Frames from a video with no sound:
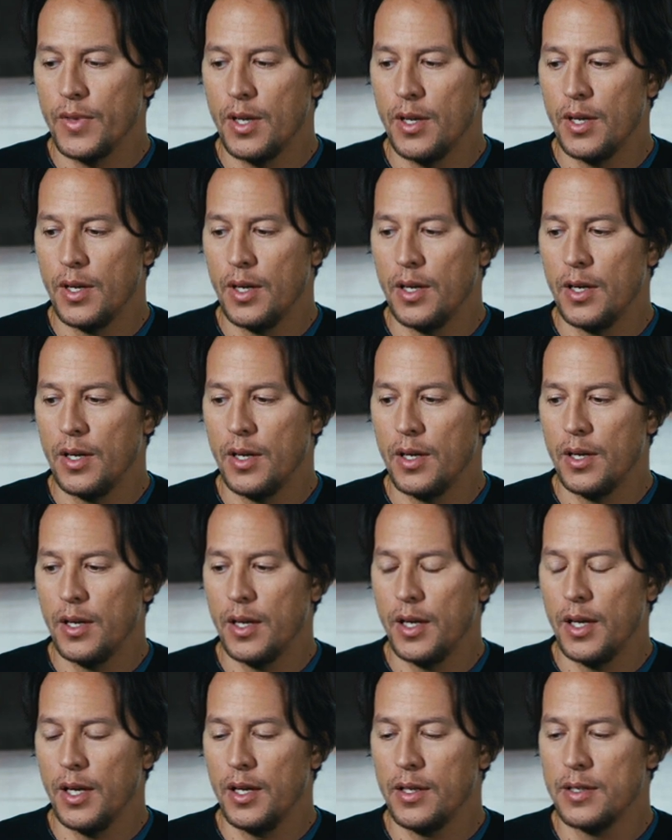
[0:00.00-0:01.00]

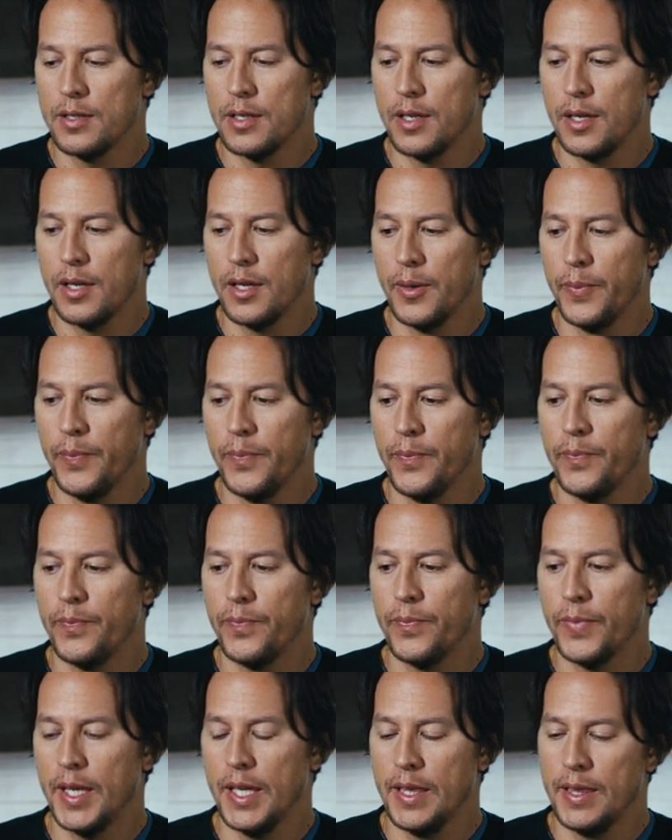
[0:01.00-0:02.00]

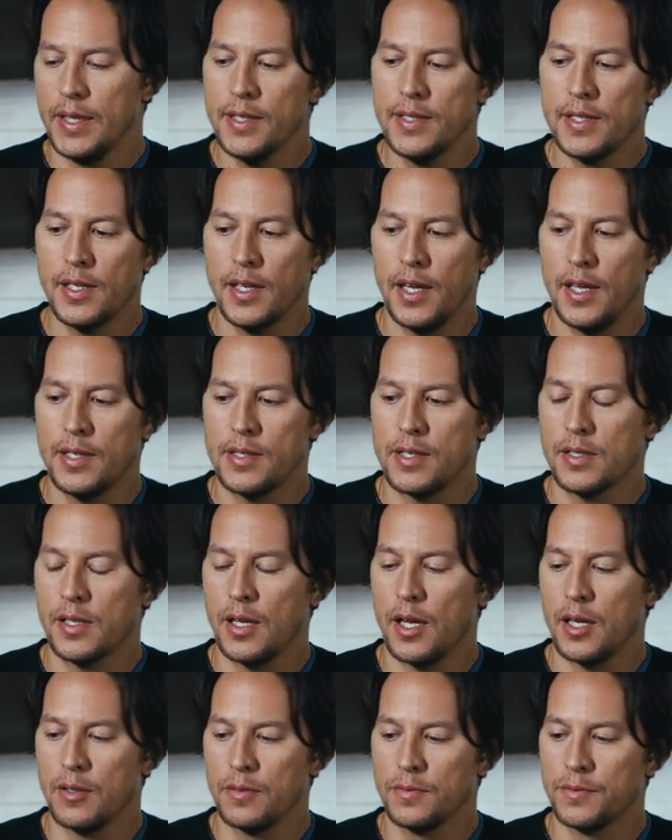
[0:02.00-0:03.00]
In this case, it's
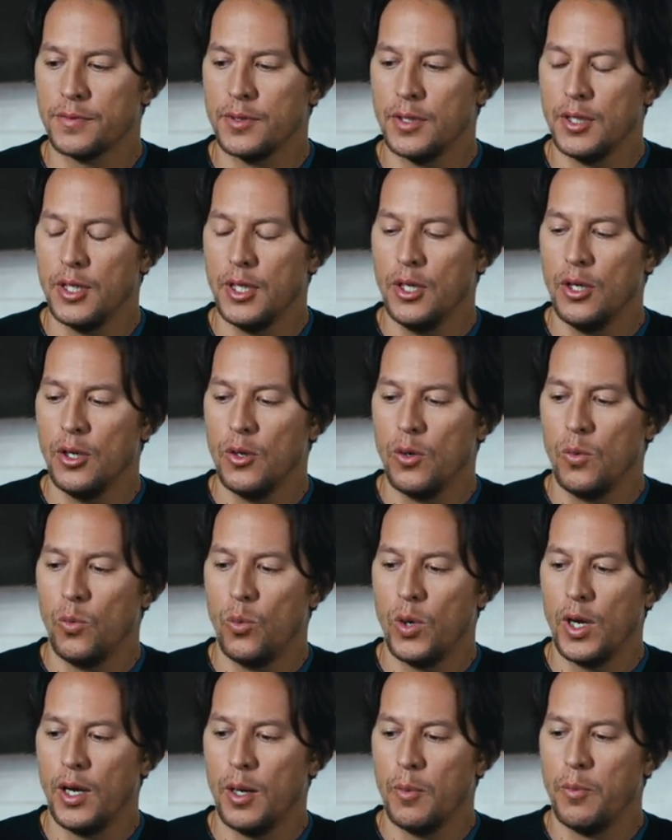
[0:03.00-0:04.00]
kind of
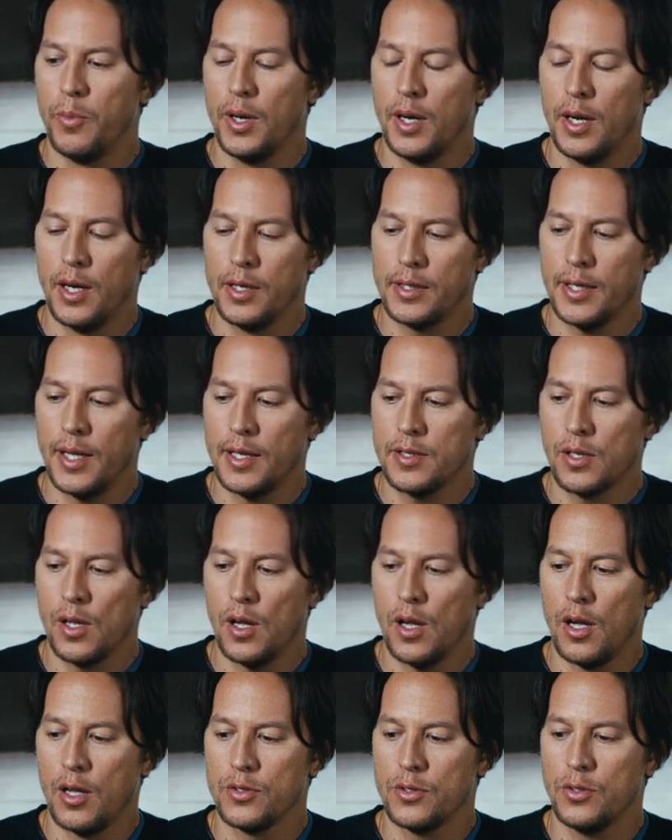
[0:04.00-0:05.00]
where Bond has
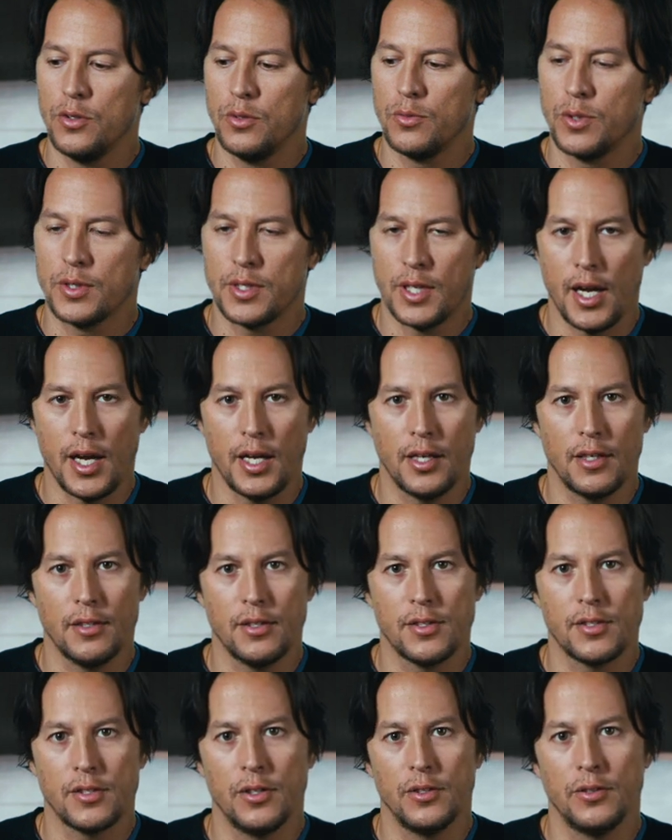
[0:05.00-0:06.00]
gone to
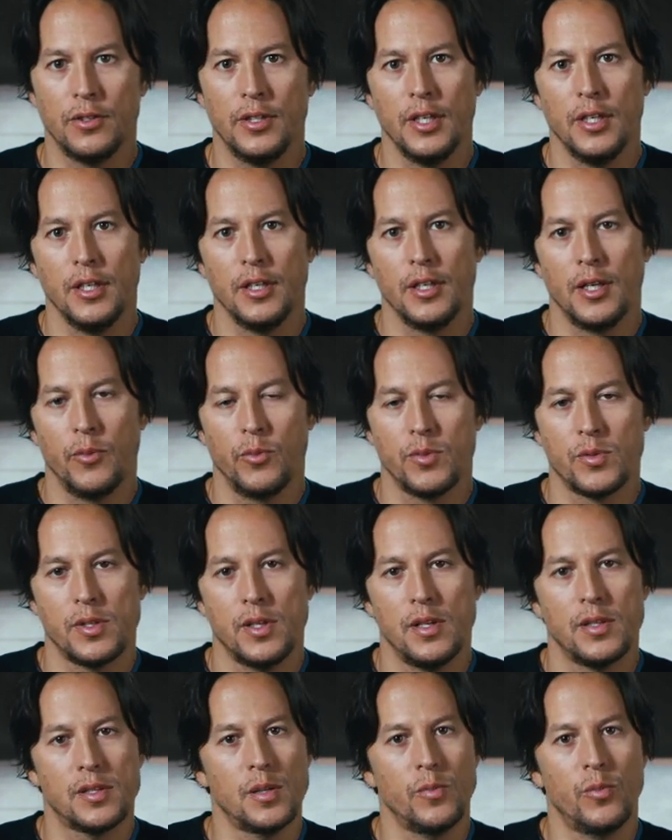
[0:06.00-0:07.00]
retire. So
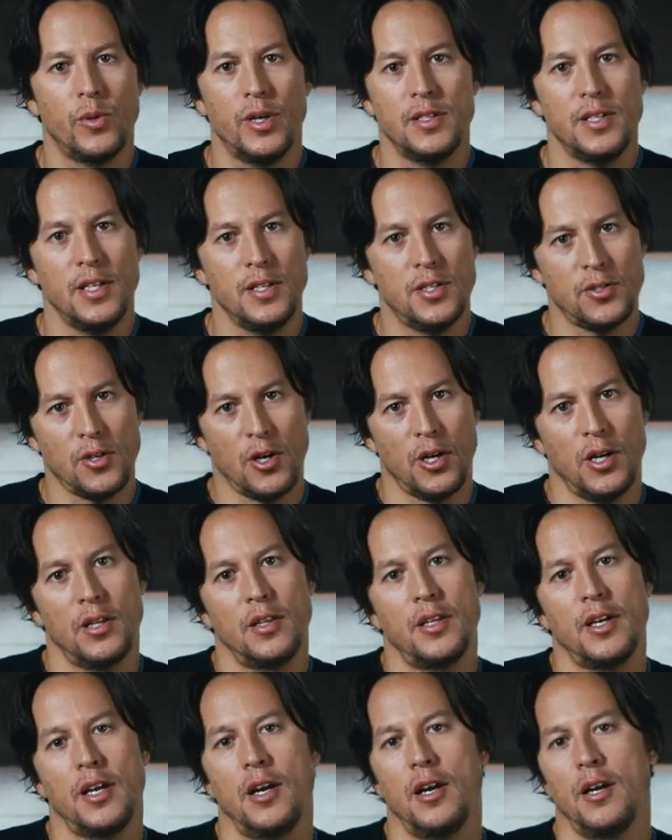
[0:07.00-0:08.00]
in some ways, he
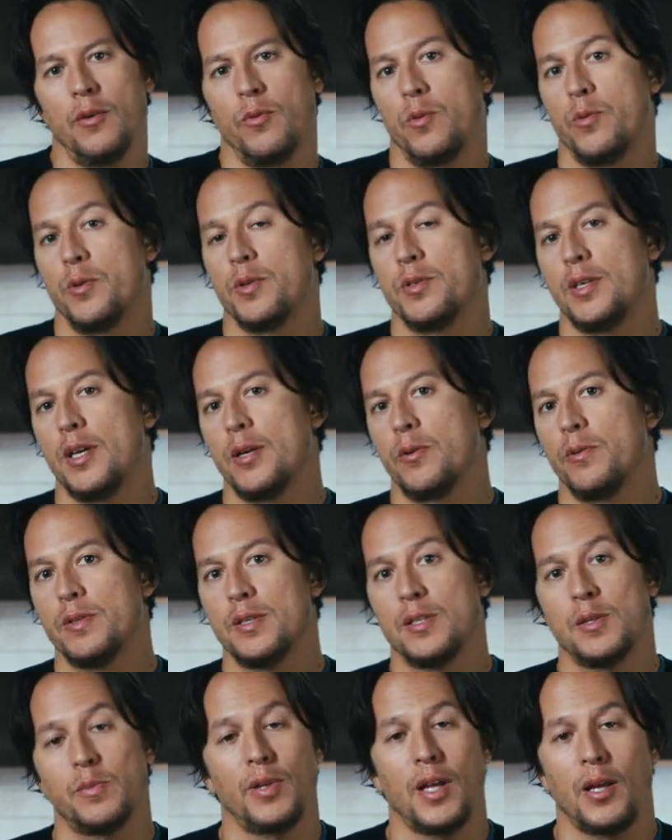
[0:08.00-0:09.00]
started there, and what we're saying
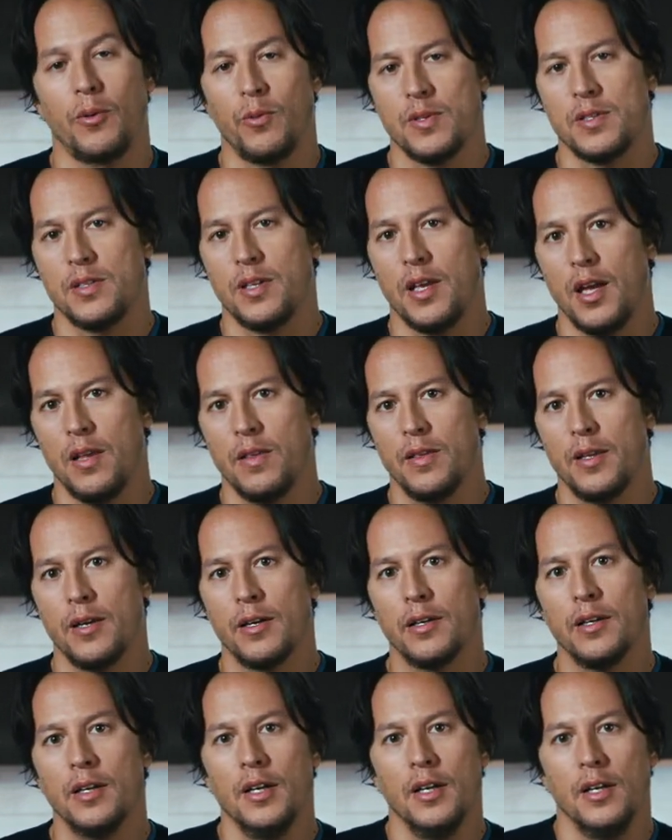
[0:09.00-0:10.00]
was his plan was to end
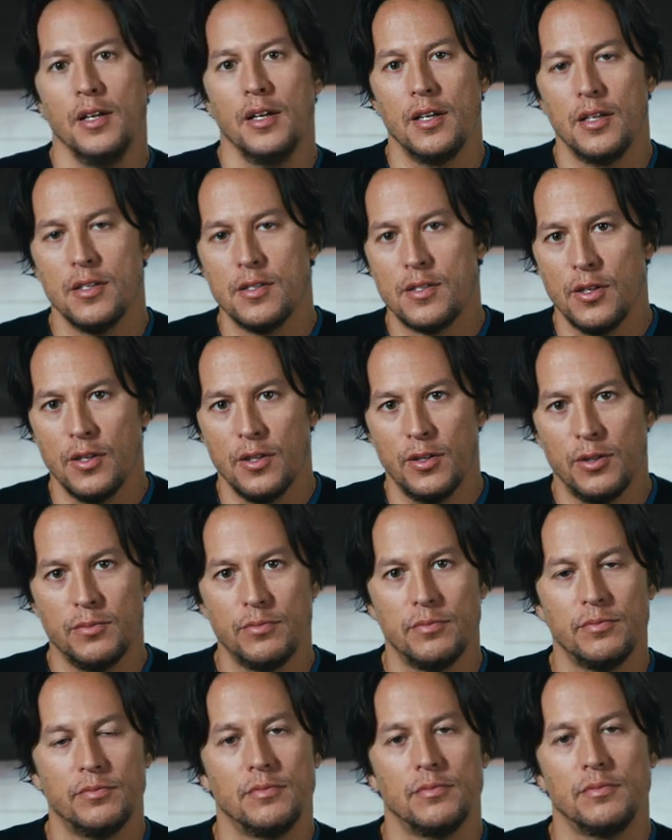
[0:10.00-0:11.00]
there
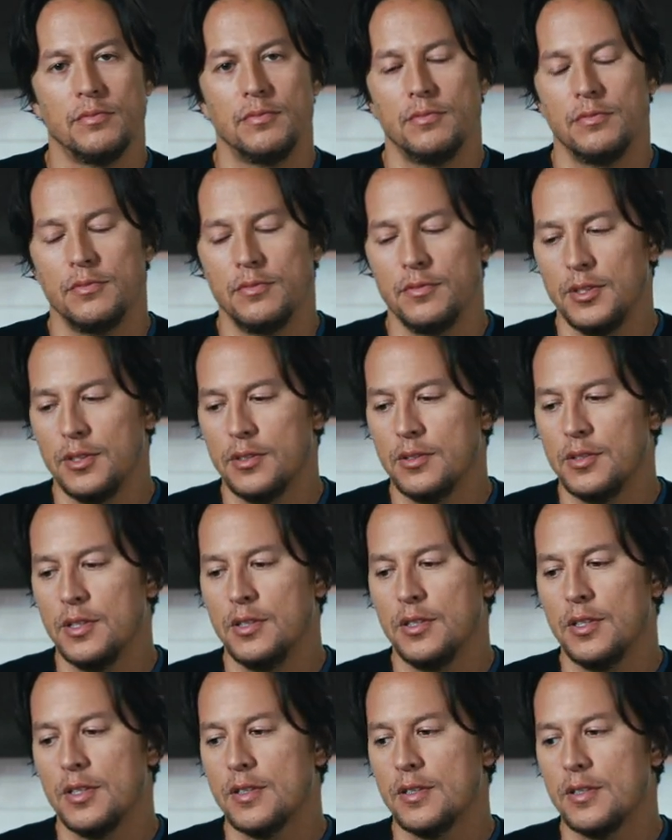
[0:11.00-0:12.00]
until, you
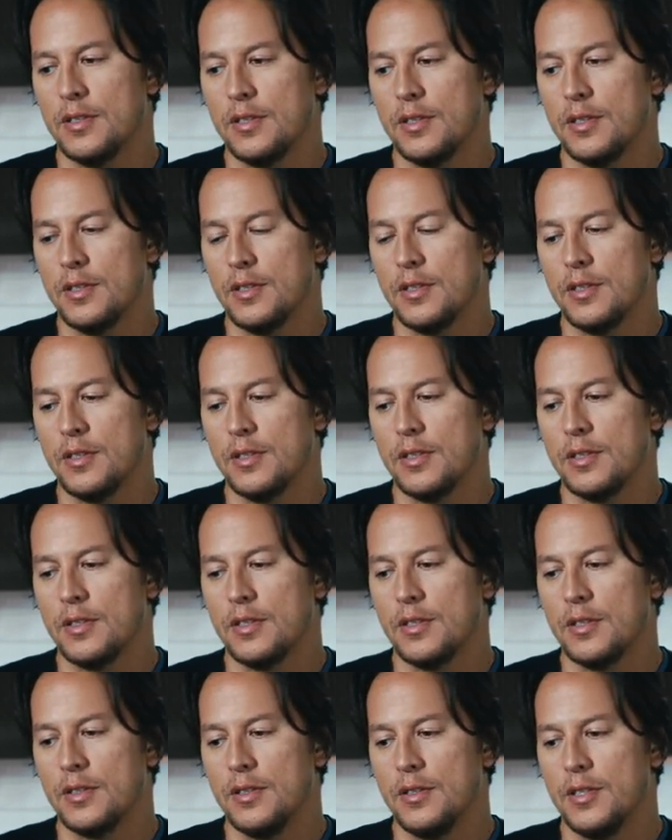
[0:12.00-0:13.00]
know,
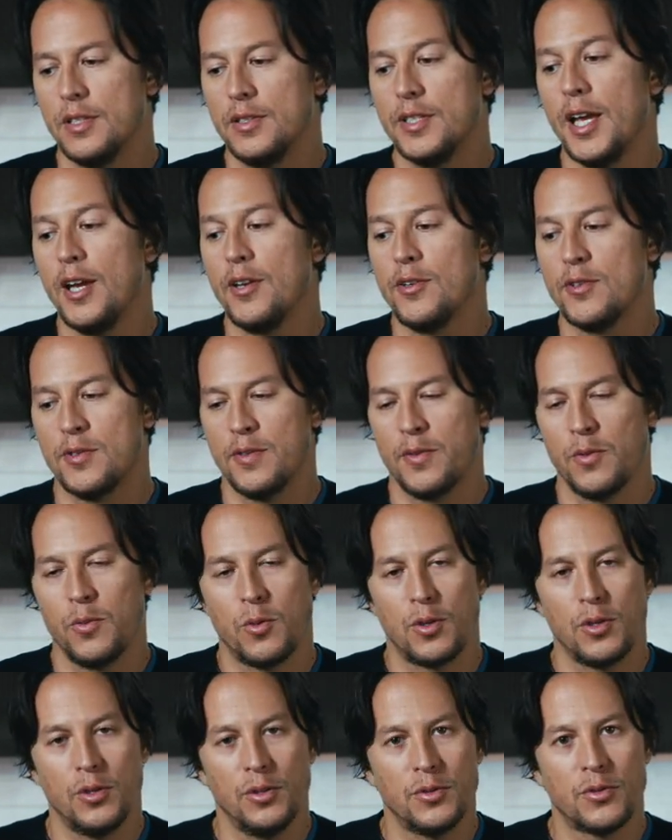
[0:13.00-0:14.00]
the dangers of the
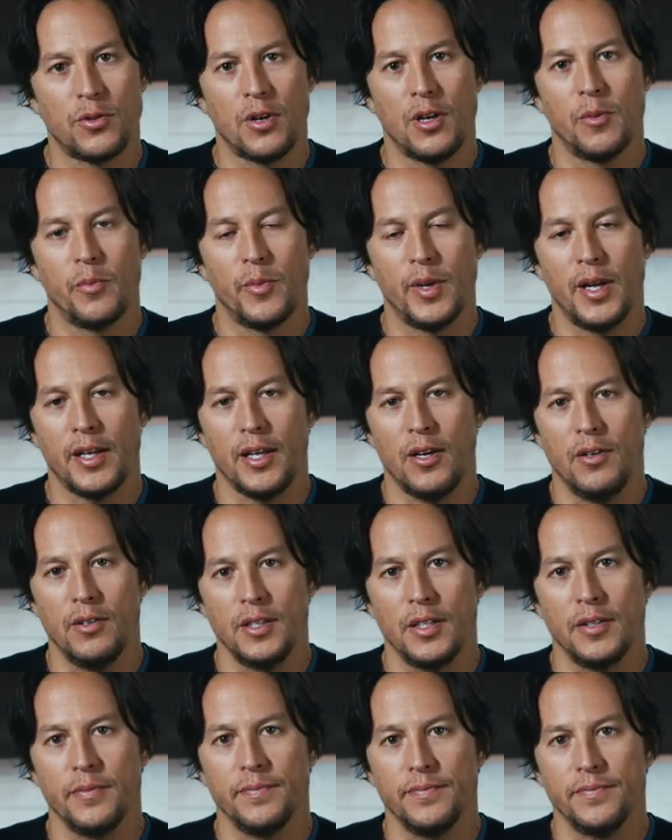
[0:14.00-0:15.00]
world draw him back out
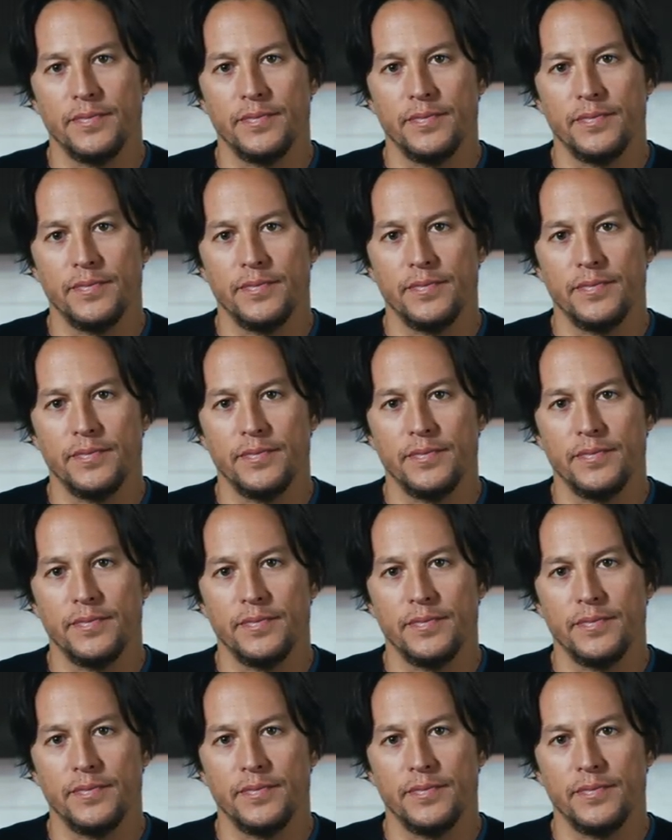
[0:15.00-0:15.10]
again.